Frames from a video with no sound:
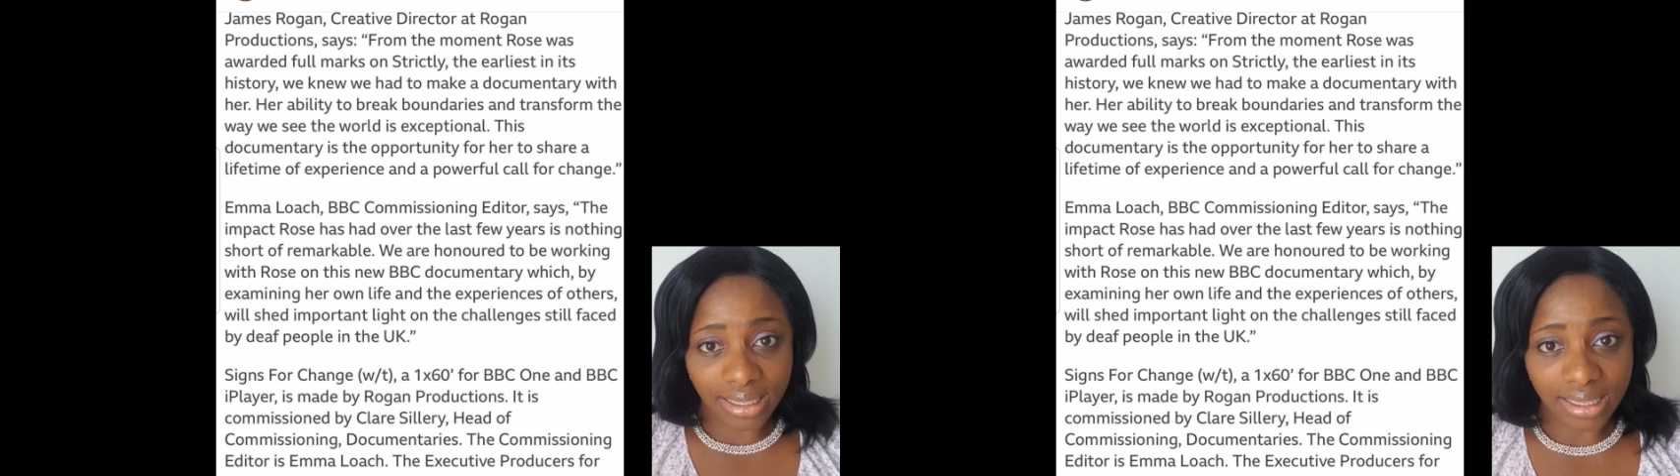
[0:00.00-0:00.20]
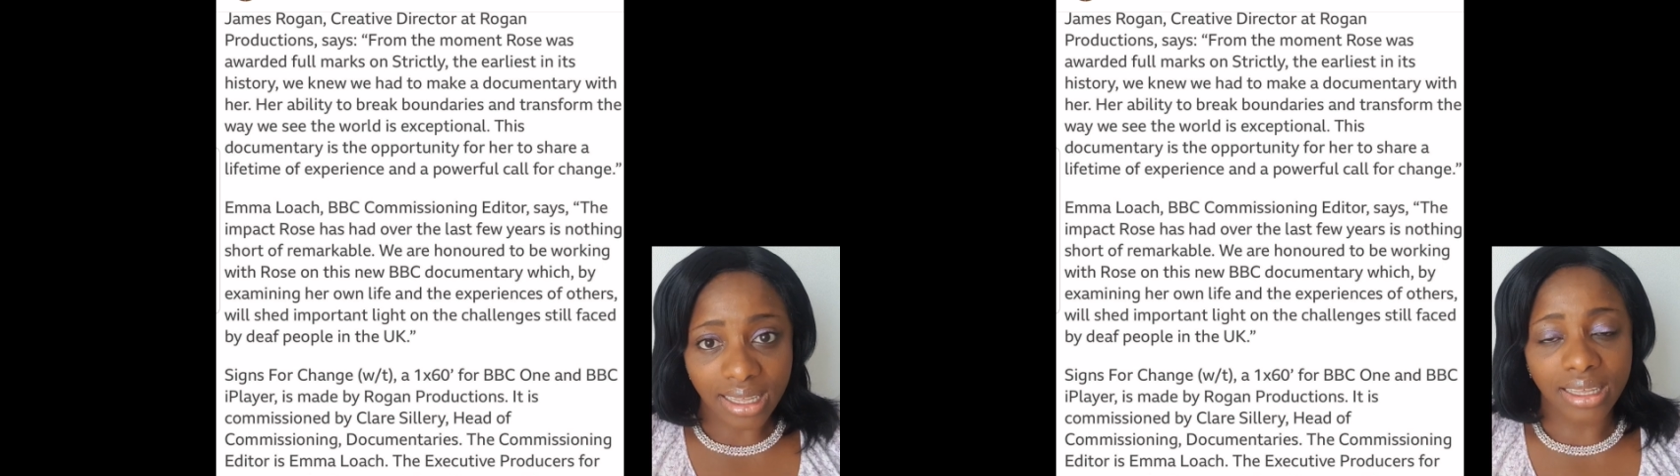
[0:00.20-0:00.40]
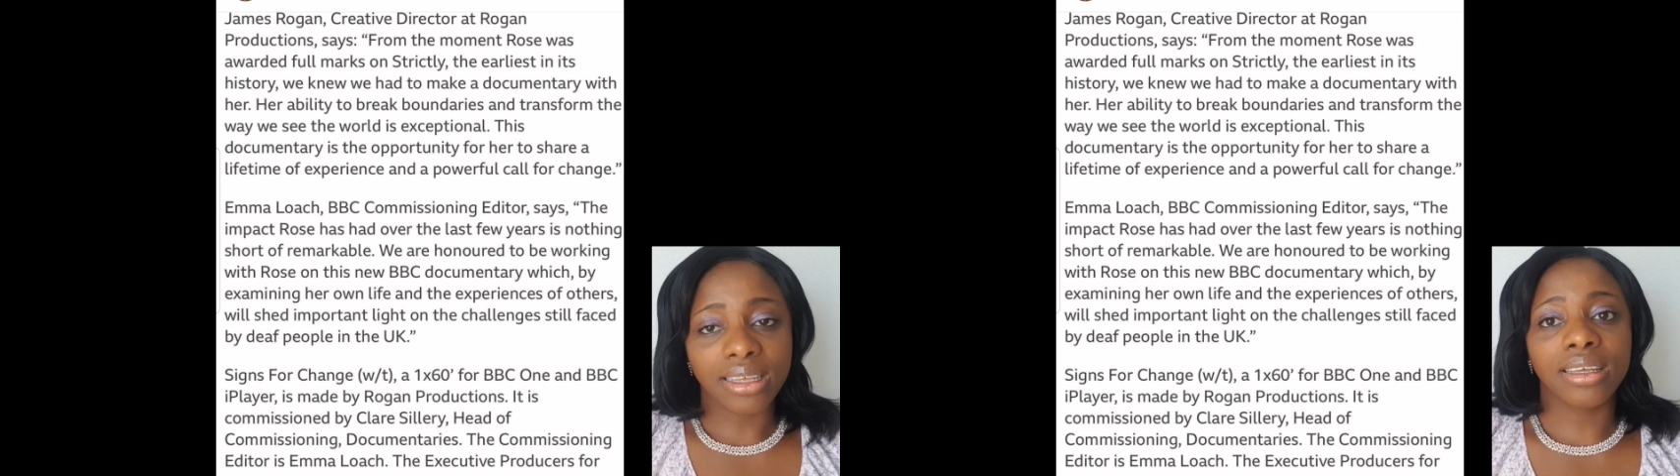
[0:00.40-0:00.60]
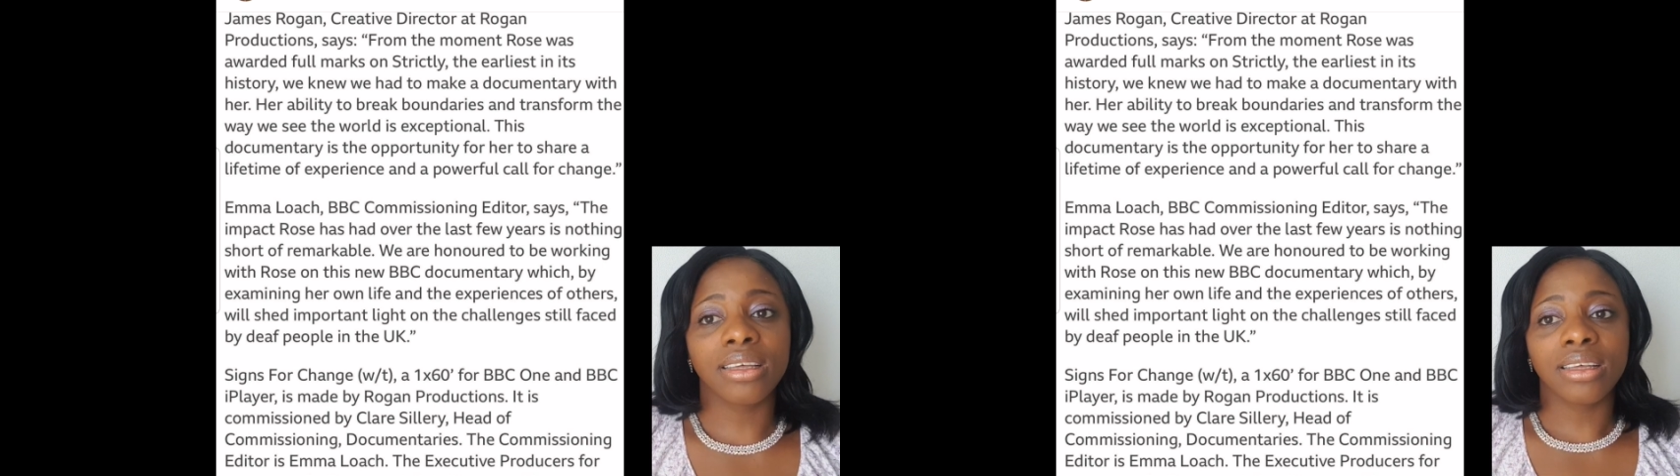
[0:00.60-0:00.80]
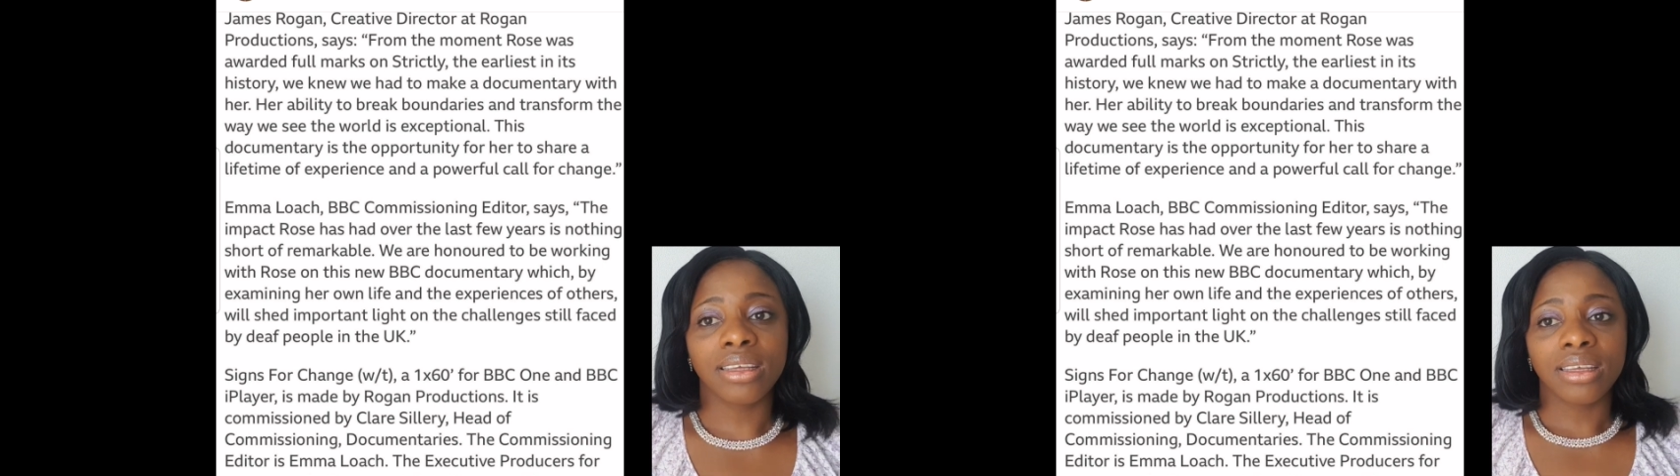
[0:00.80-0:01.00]

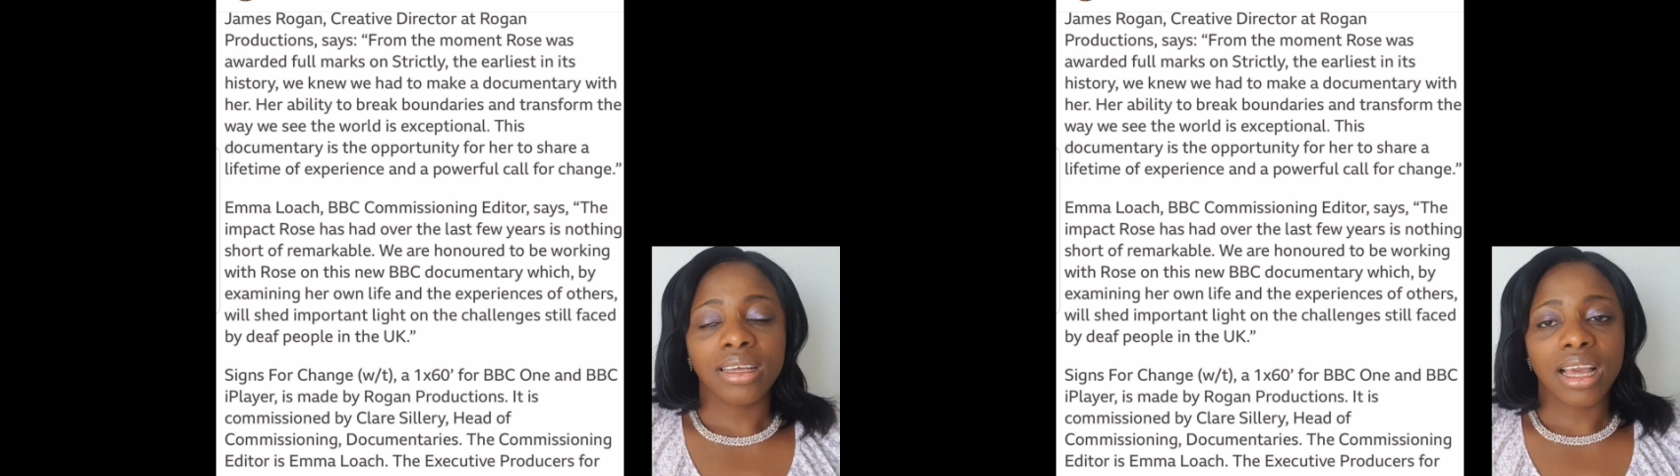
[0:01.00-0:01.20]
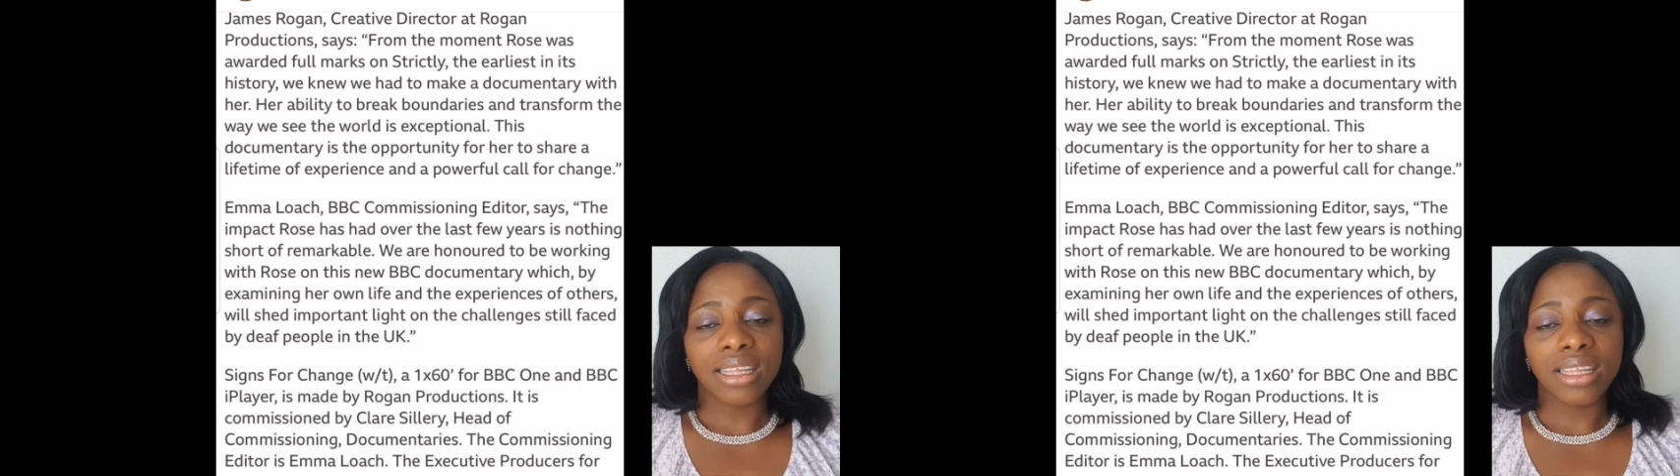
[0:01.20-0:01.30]
documentaries.